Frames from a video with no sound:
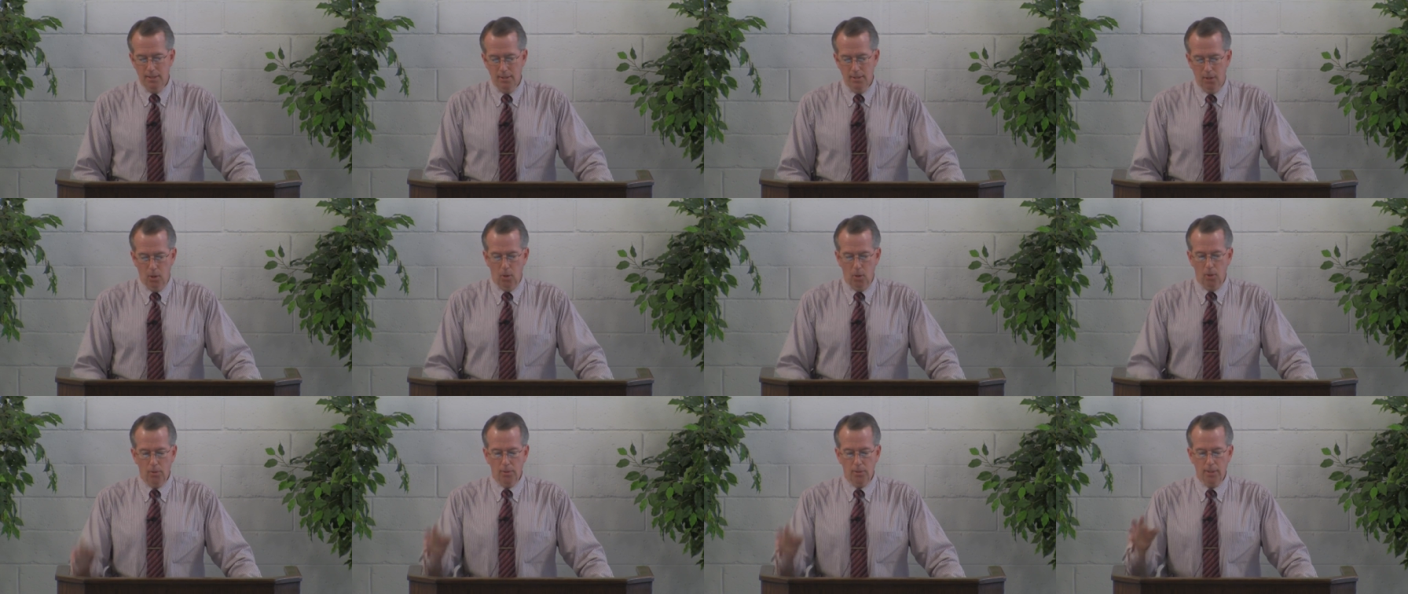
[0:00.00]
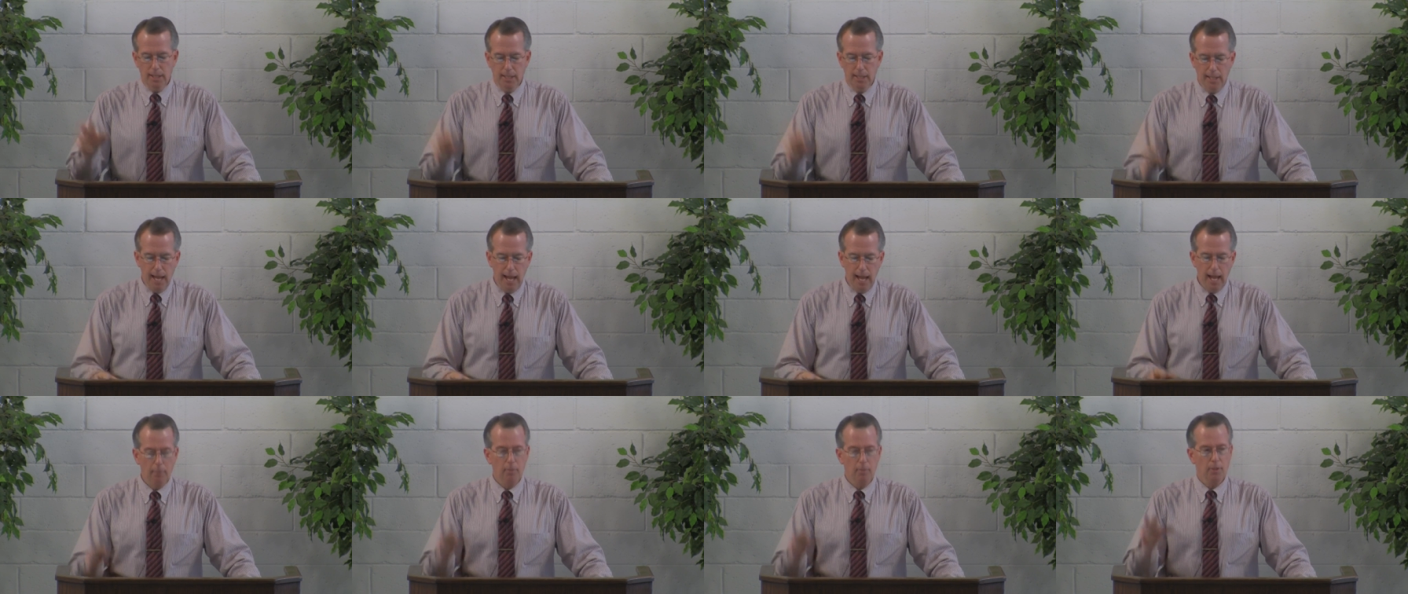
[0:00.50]
All the
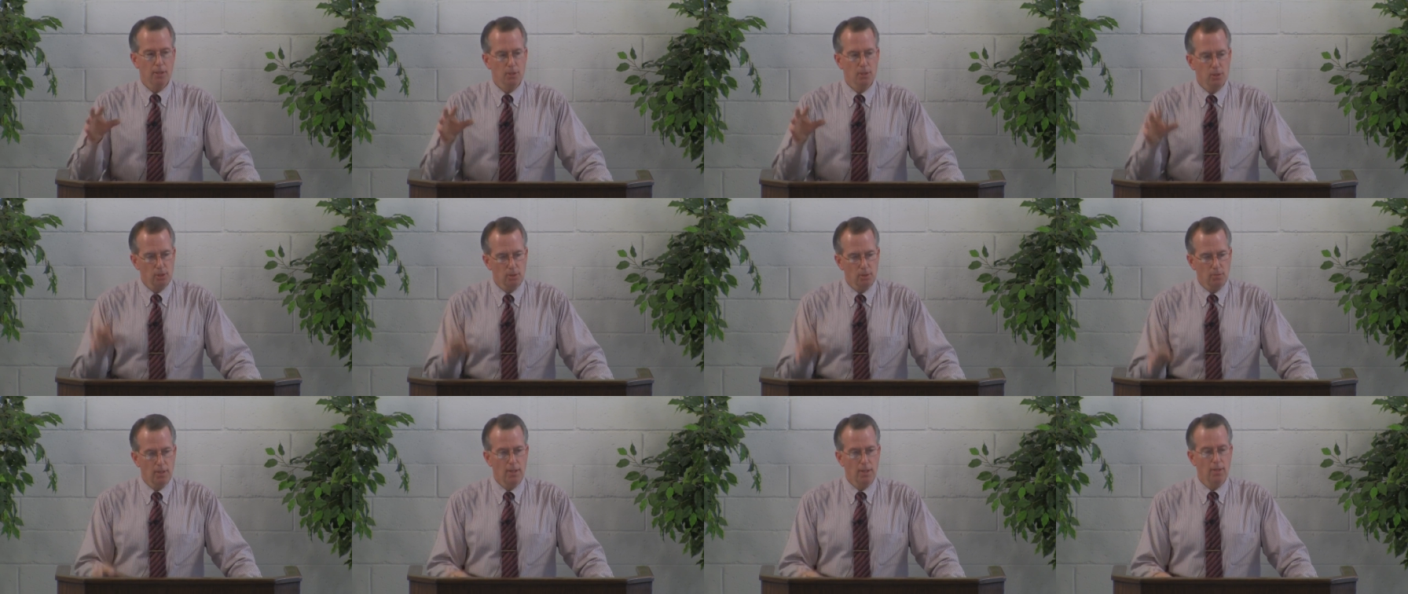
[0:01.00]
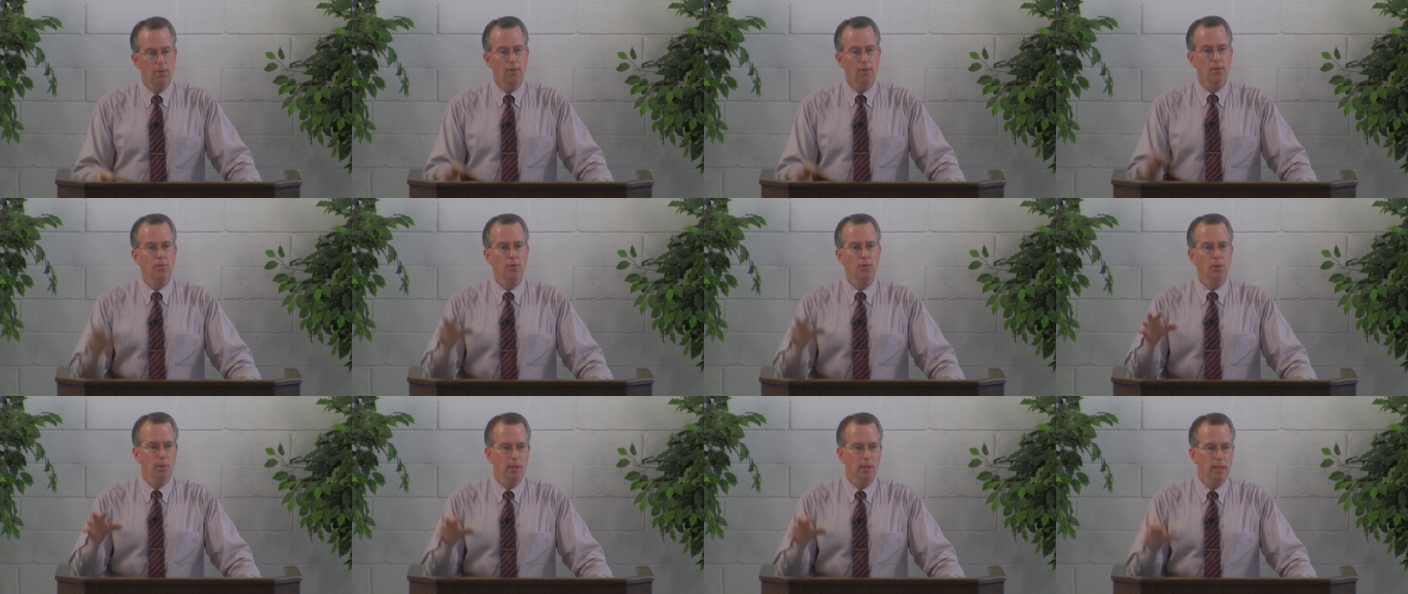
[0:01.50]
inhabitants of the
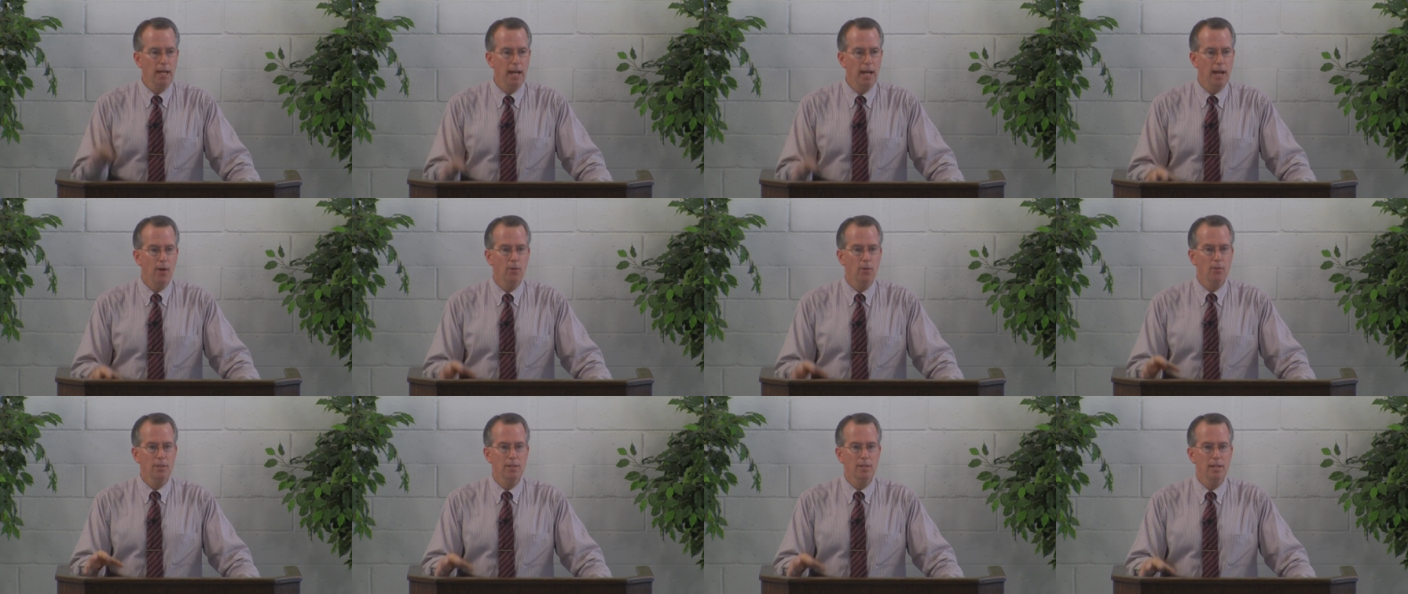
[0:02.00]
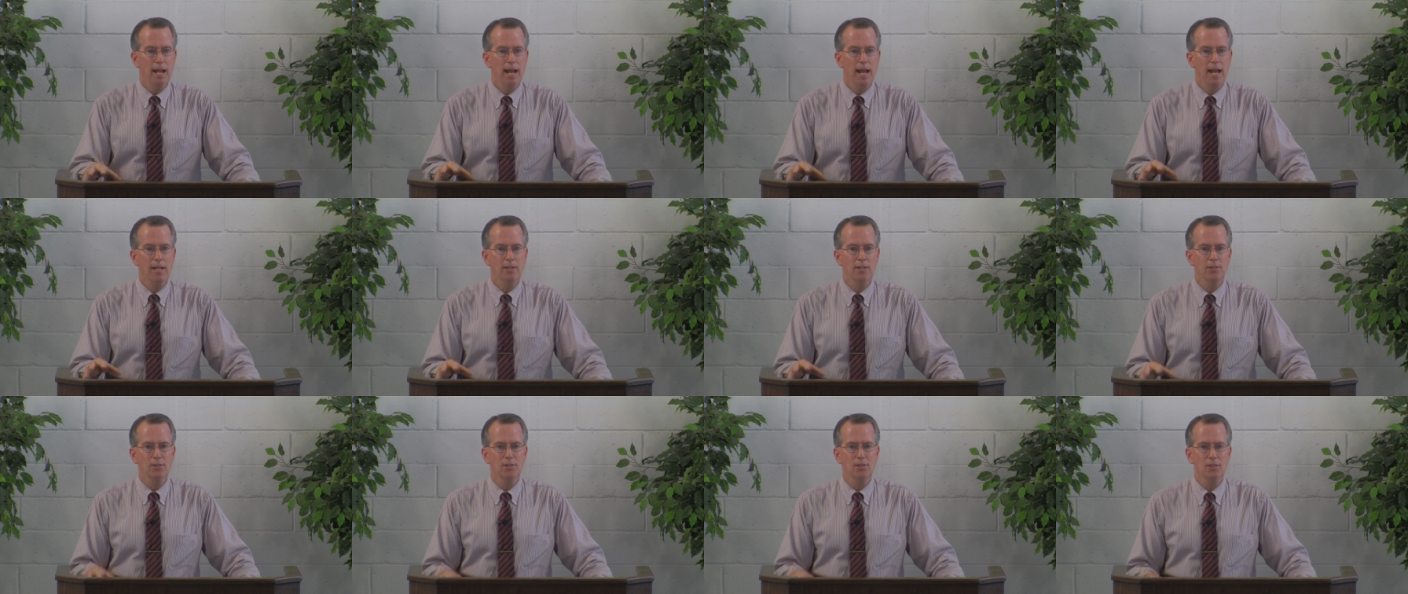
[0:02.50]
earth are accounted
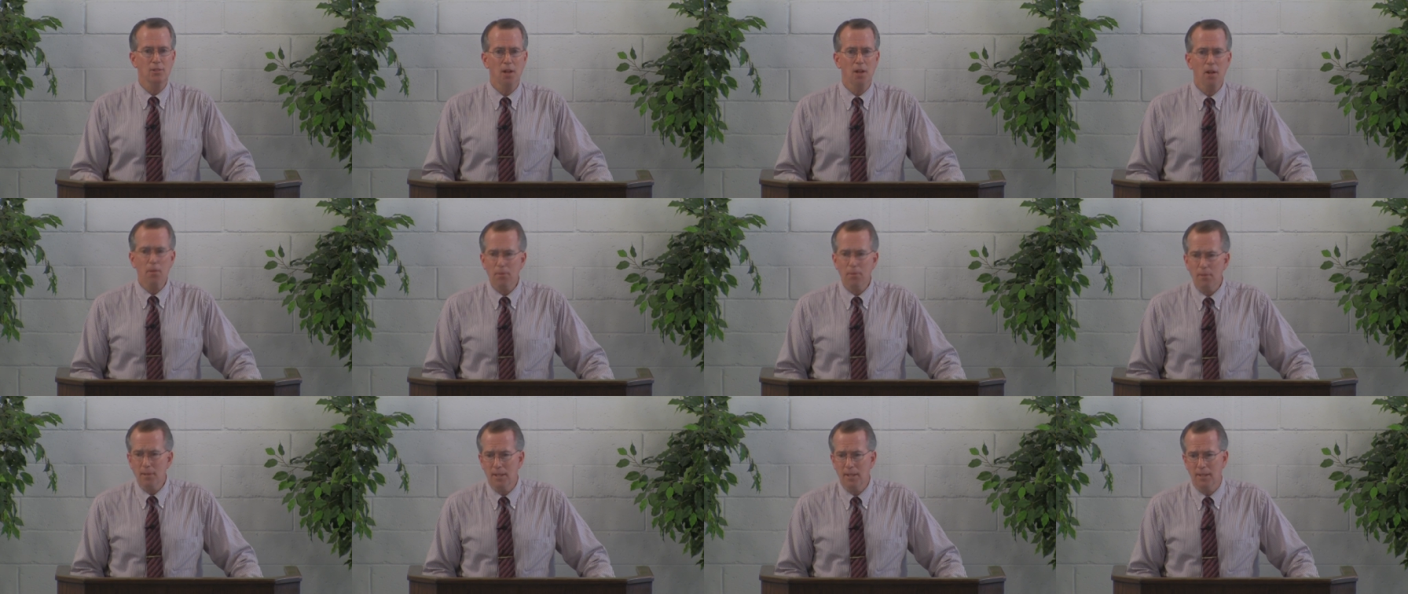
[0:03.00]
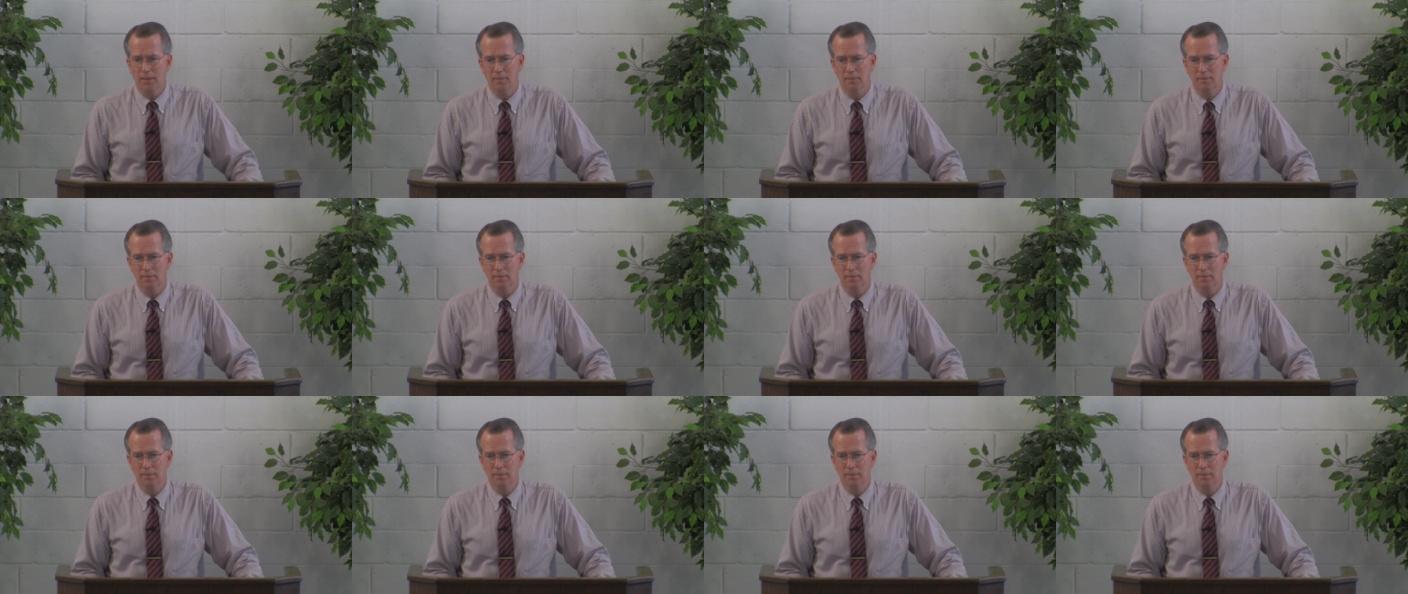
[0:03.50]
as nothing.